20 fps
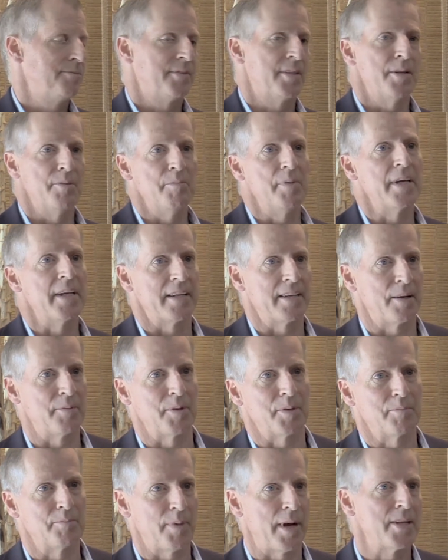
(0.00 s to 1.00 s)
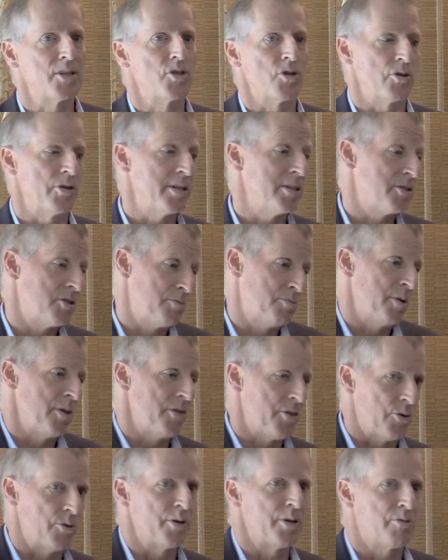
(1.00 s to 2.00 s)
than me. I mean, my journey, it's
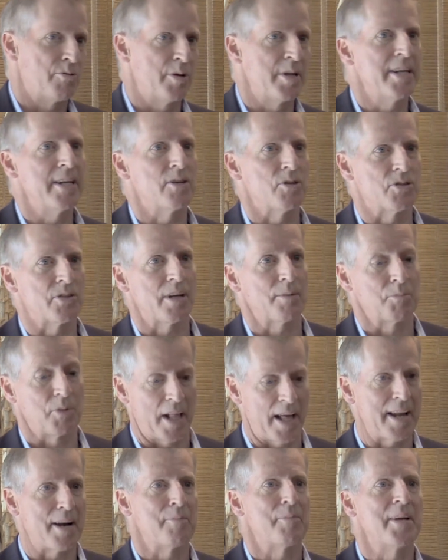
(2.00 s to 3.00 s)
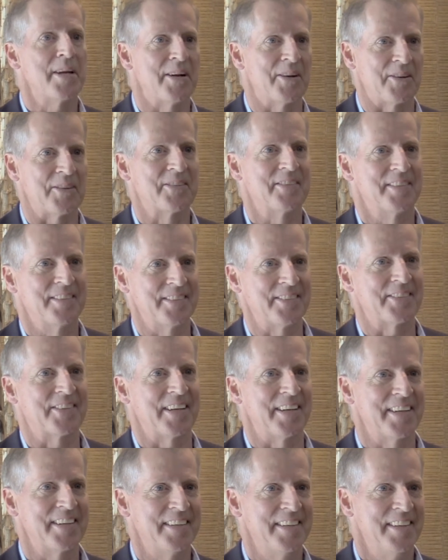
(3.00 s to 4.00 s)
been 33 years. I'm glad I'm here.
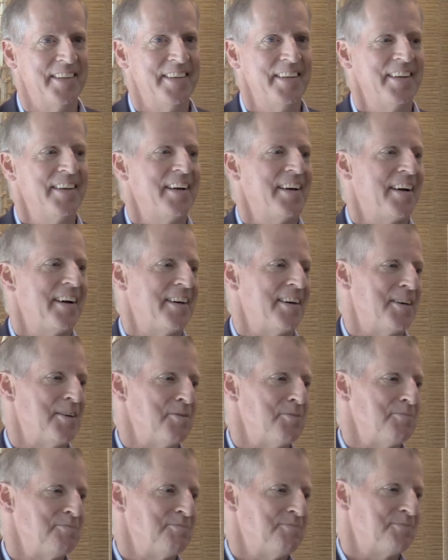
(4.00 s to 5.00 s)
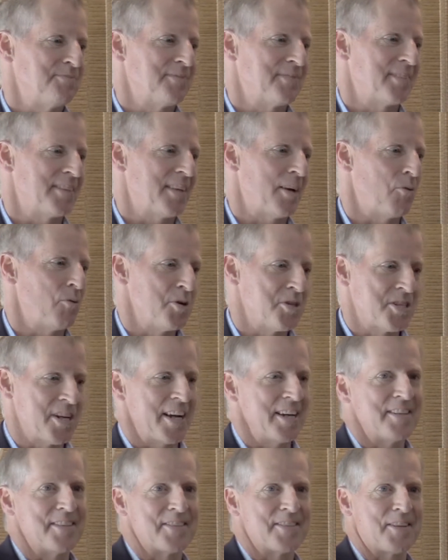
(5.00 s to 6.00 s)
Okay. Um, I wish
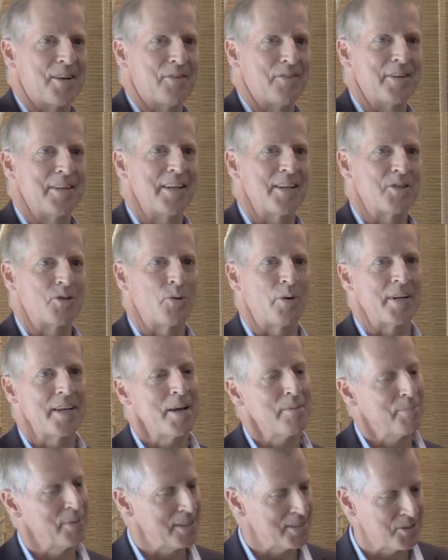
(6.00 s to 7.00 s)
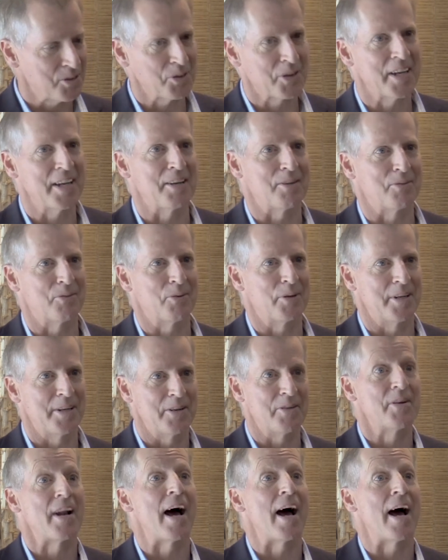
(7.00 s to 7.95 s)
I had discovered it at 28, but it's okay. We're here